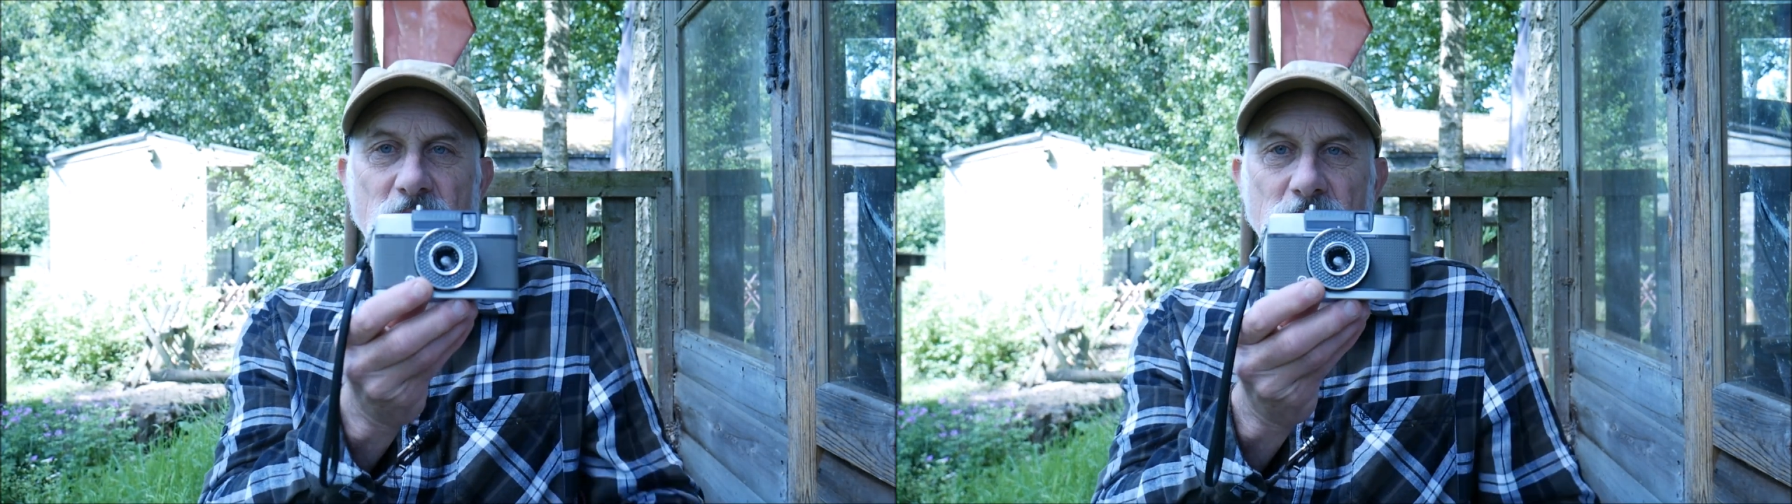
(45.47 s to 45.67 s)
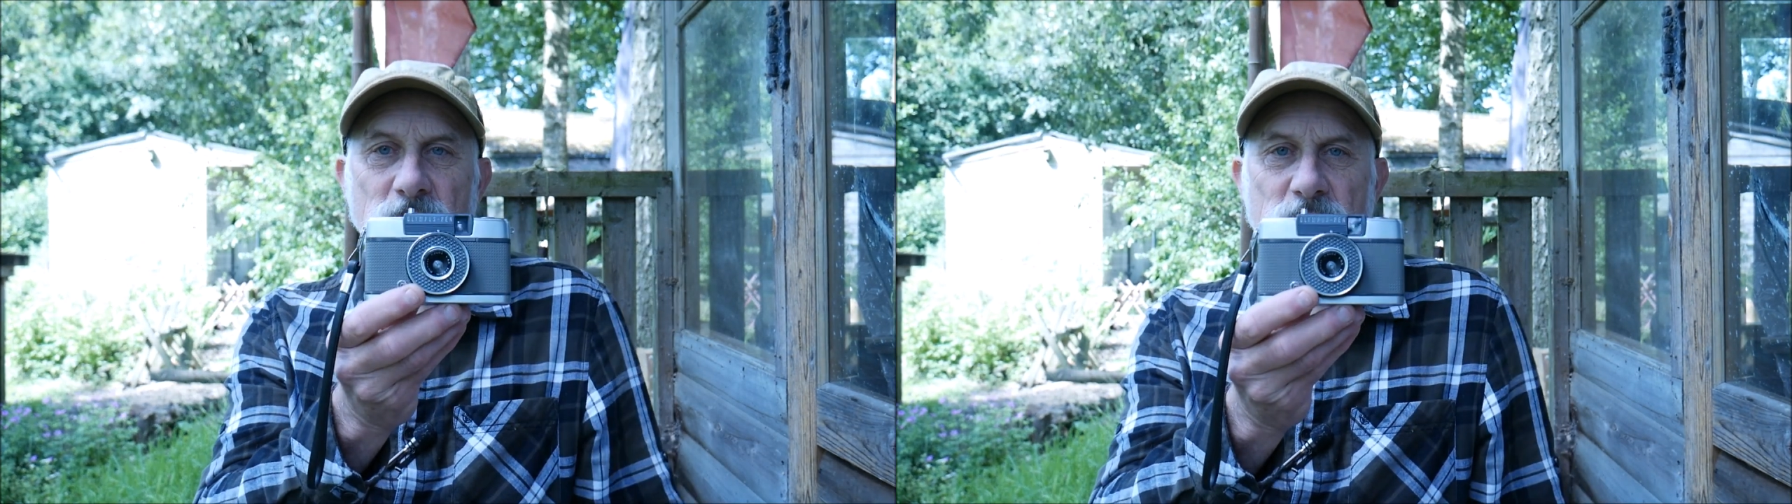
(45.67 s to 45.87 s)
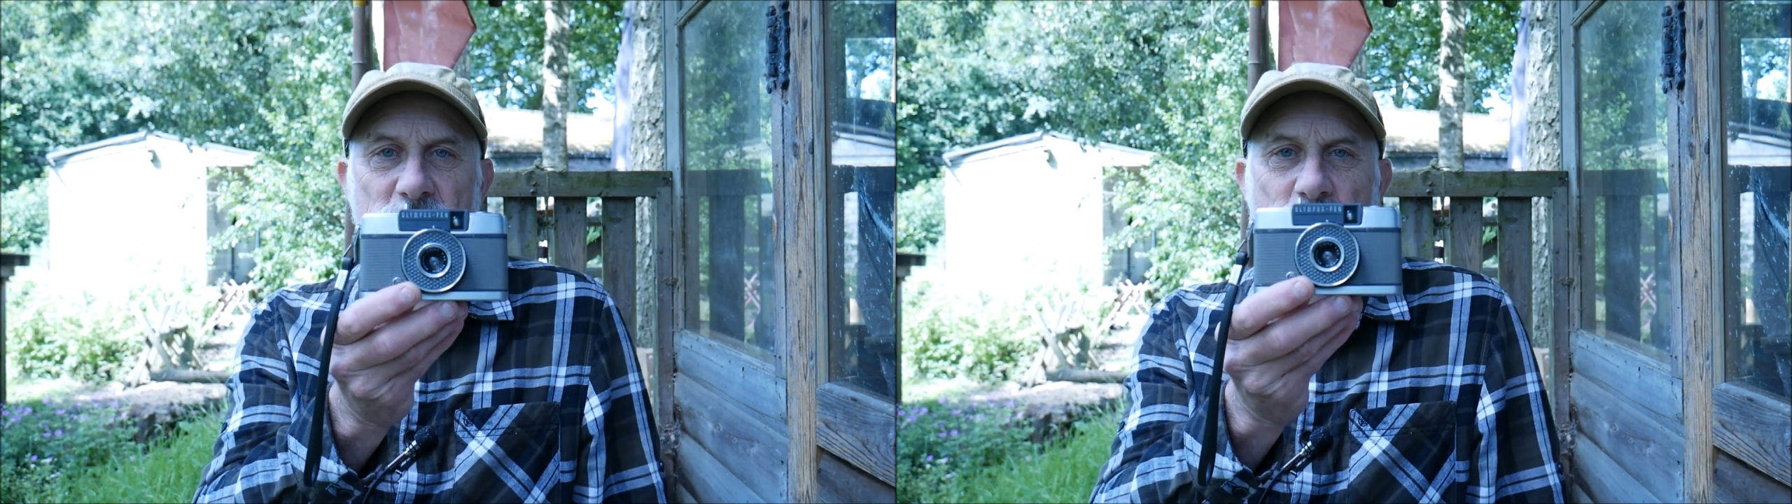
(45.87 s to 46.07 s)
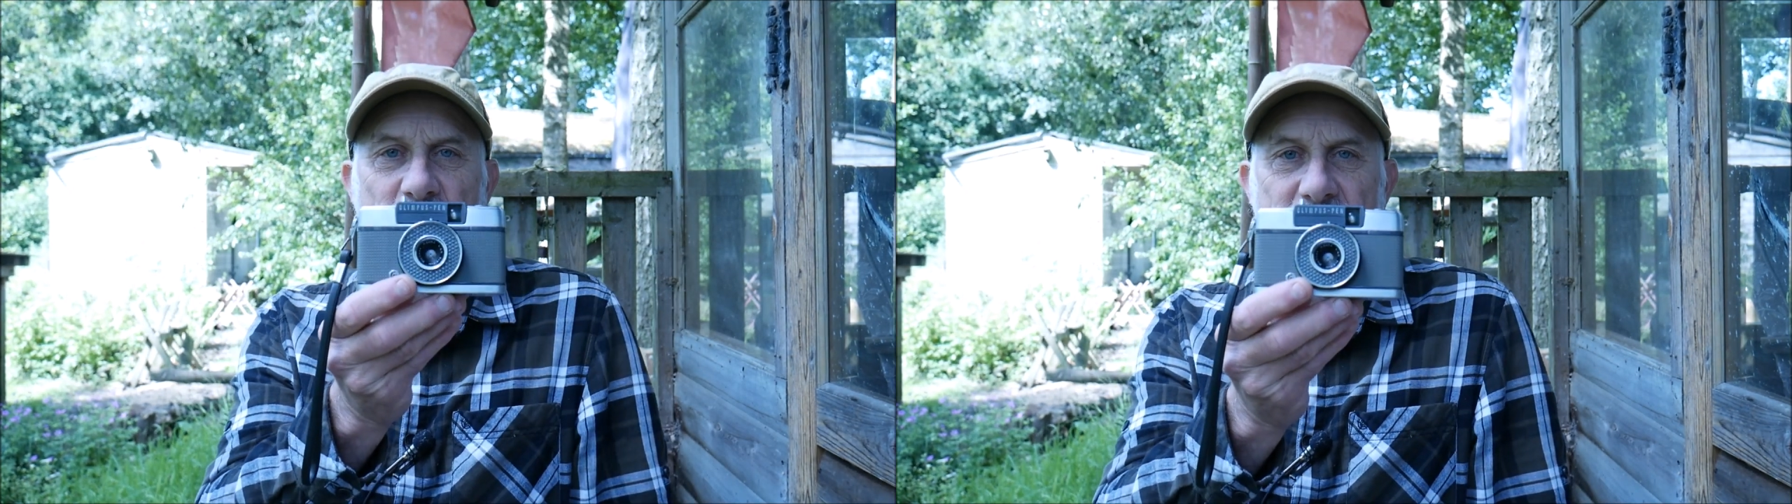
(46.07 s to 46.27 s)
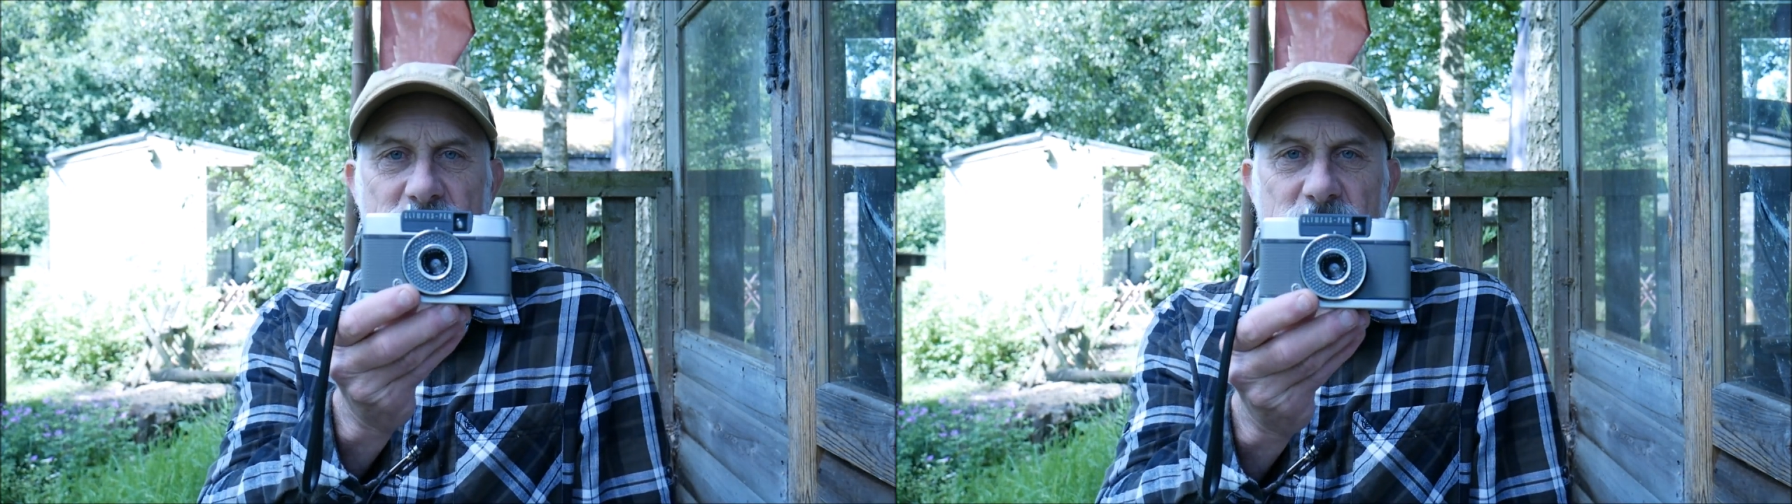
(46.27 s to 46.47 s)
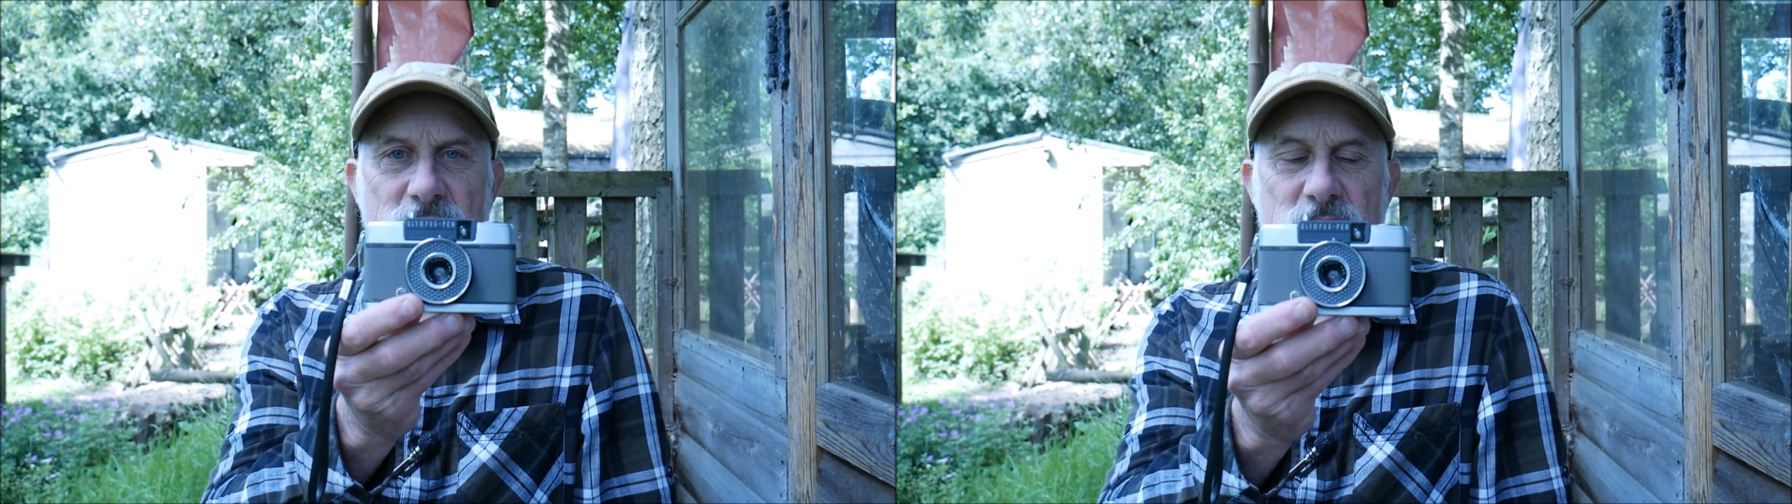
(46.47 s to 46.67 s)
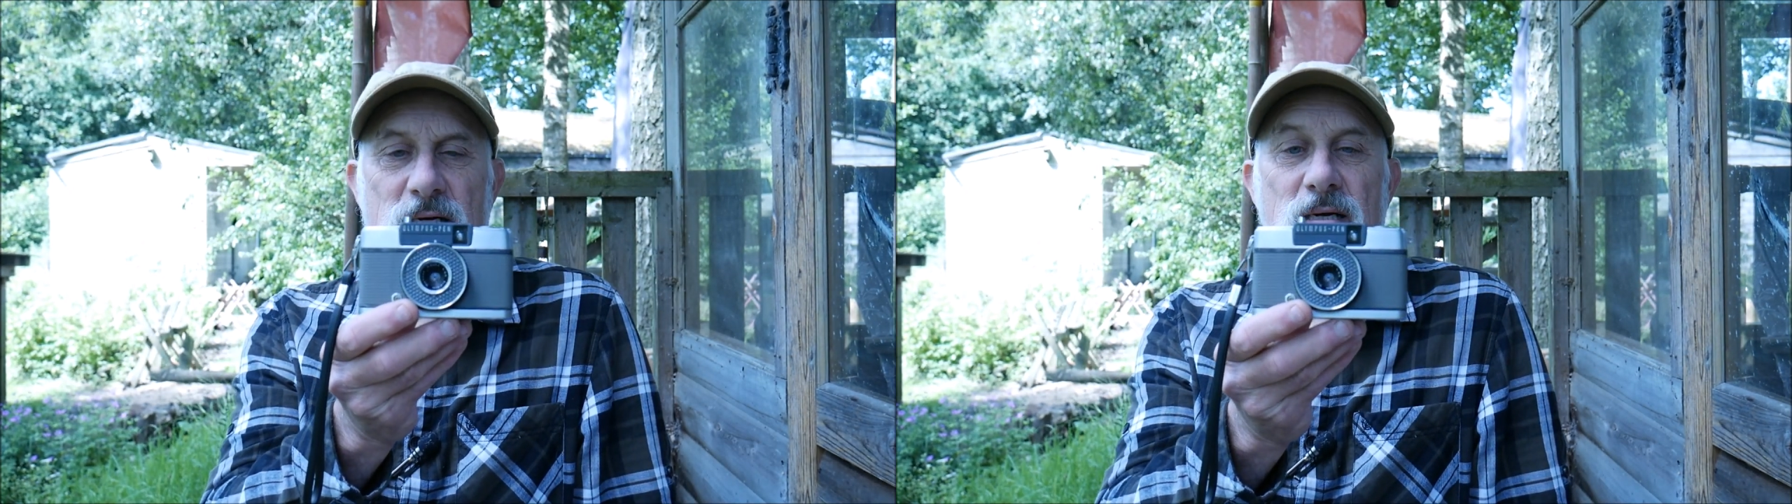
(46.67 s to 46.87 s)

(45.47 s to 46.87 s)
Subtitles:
Olympus Pen